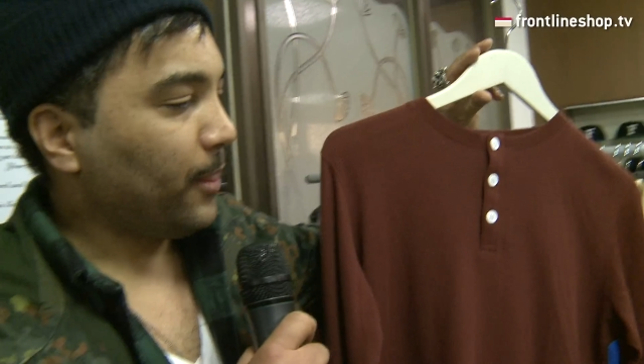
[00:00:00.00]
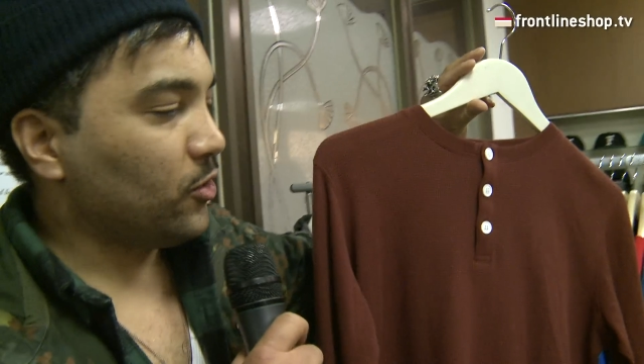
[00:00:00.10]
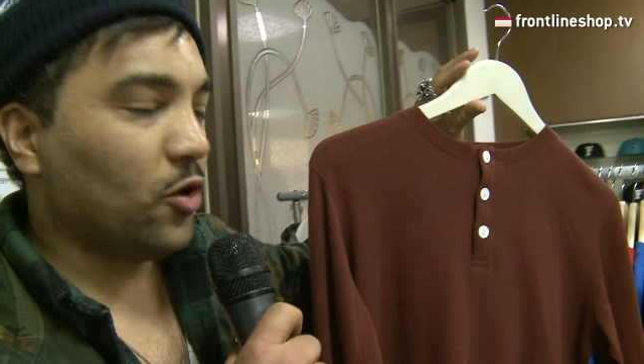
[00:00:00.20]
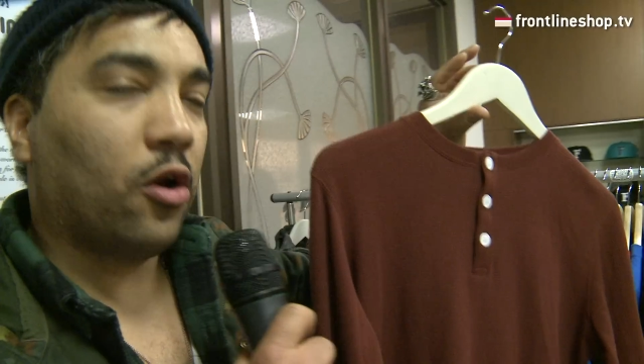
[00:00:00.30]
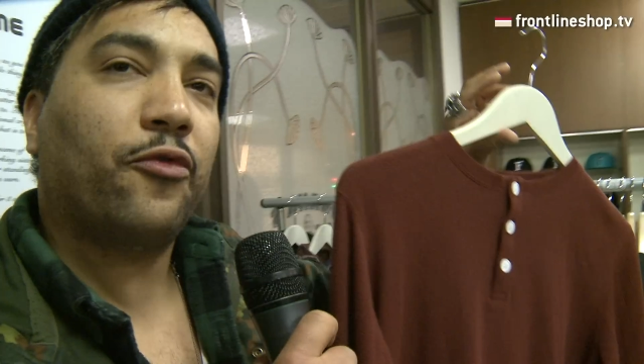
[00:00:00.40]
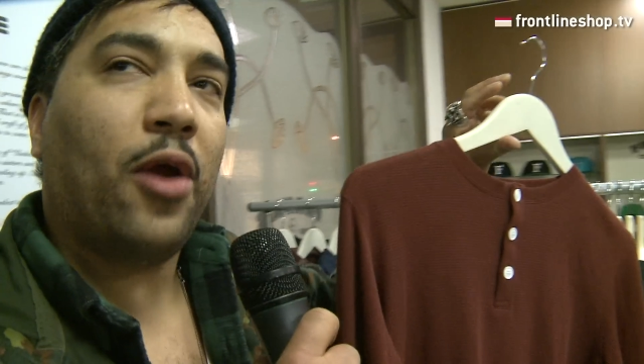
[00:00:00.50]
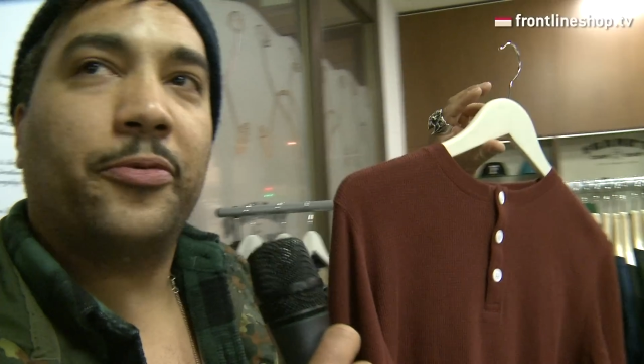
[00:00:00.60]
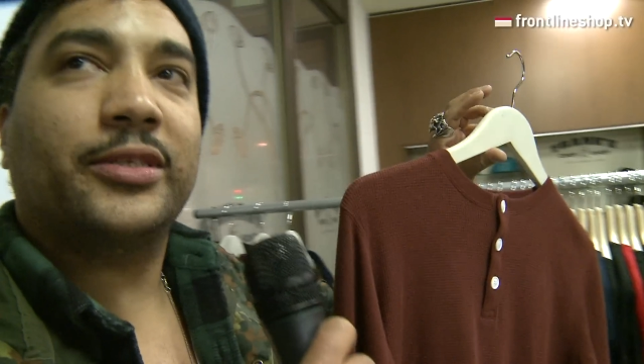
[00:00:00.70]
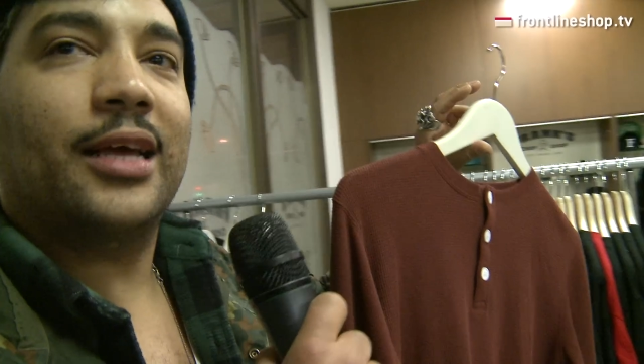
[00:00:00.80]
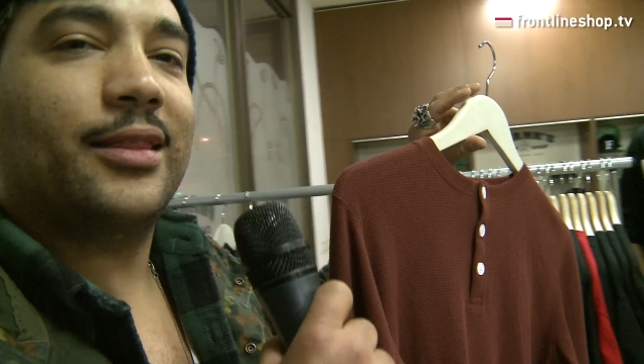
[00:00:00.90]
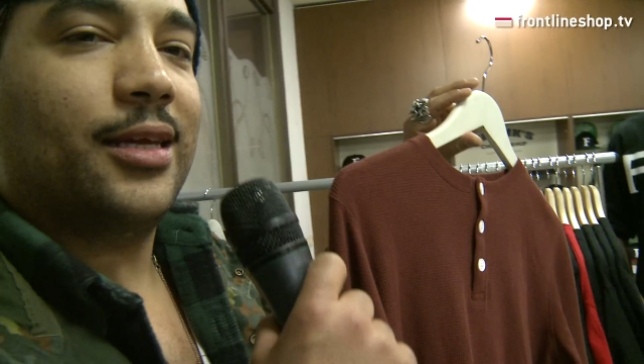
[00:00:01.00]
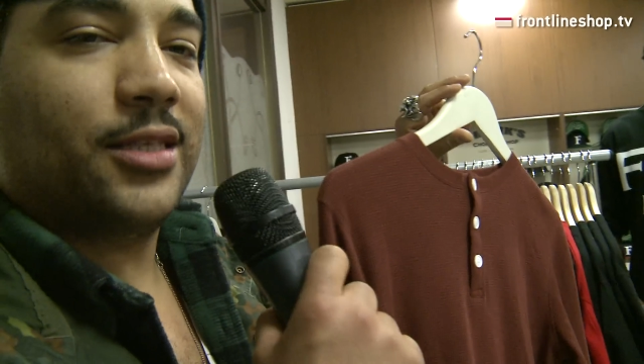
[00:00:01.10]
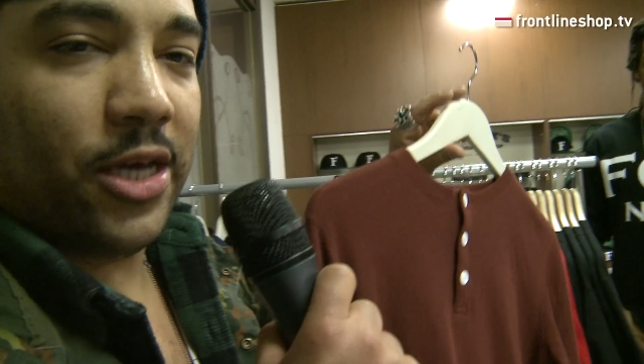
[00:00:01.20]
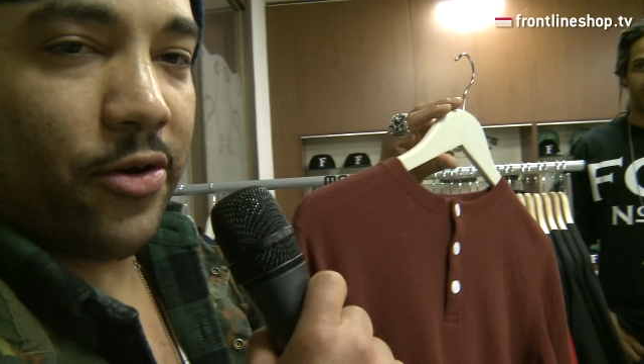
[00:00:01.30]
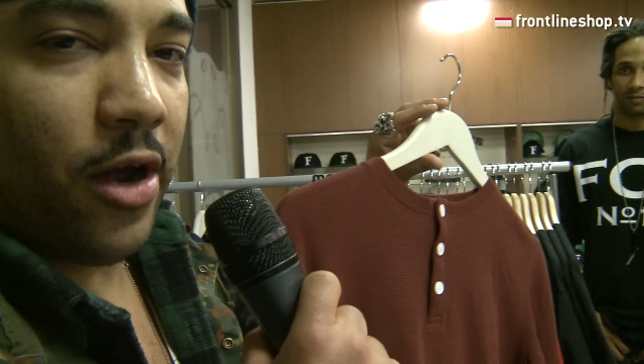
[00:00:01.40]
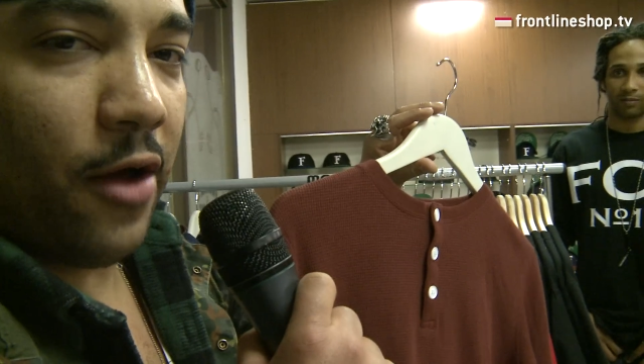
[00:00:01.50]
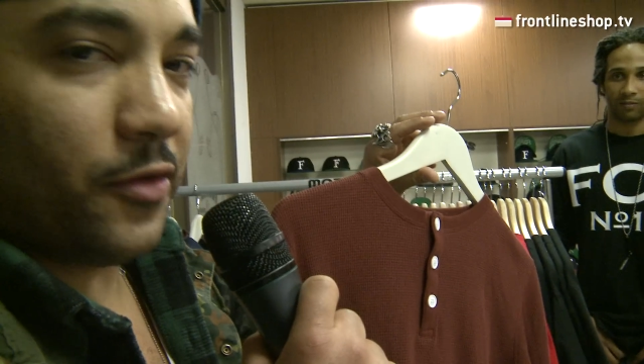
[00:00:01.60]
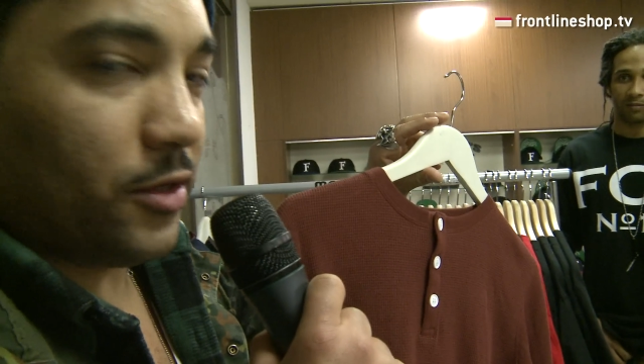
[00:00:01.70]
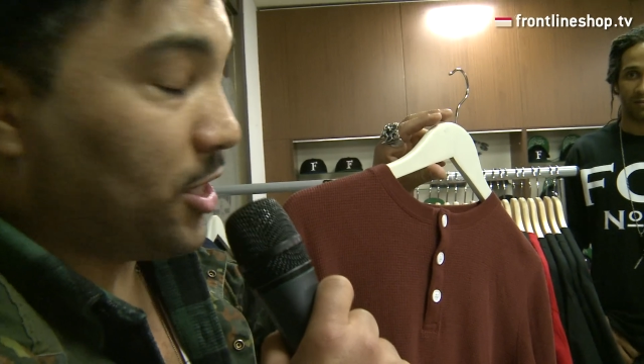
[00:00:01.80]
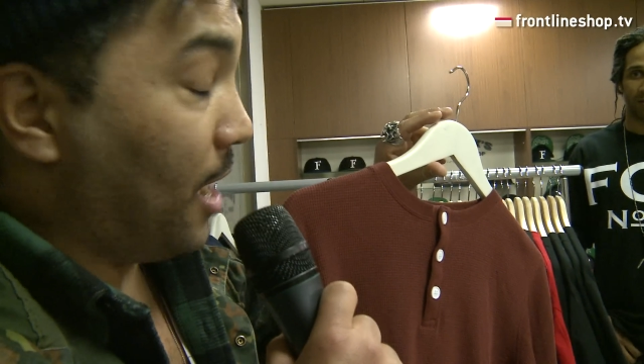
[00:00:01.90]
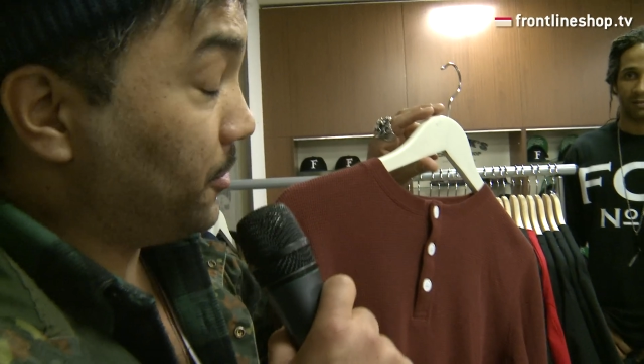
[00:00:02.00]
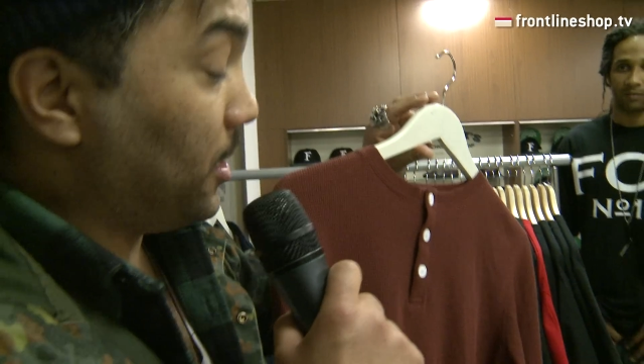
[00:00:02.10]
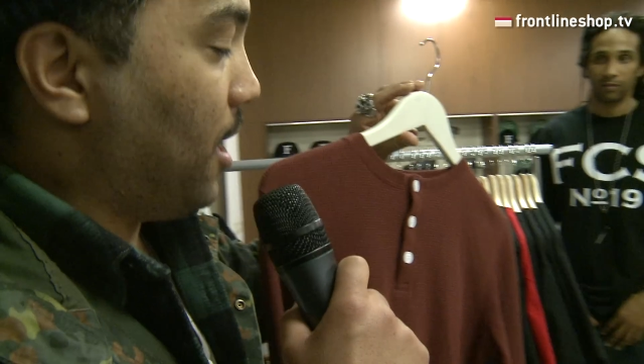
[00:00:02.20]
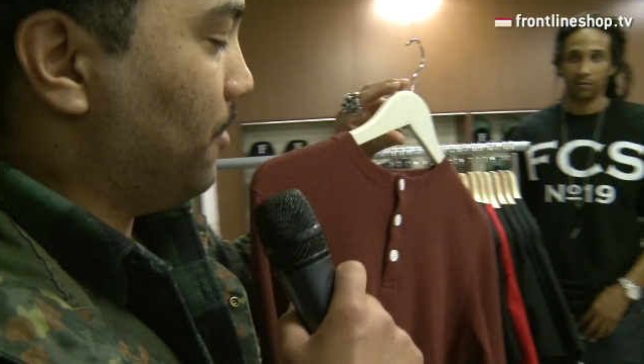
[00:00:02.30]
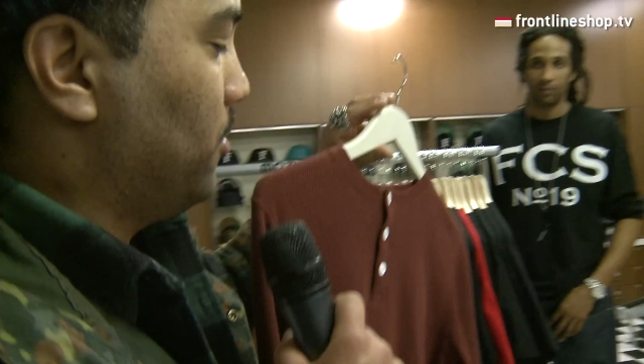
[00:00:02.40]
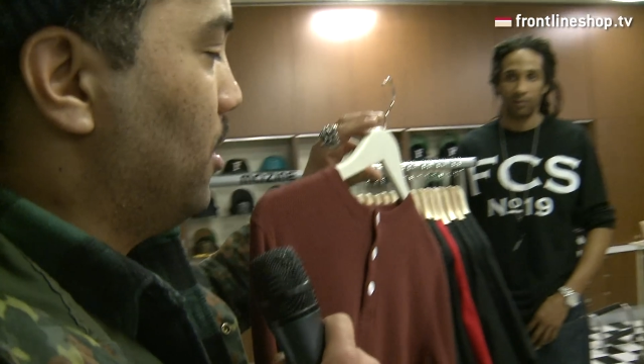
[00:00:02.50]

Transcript: sort of represent the interior of the chop shop,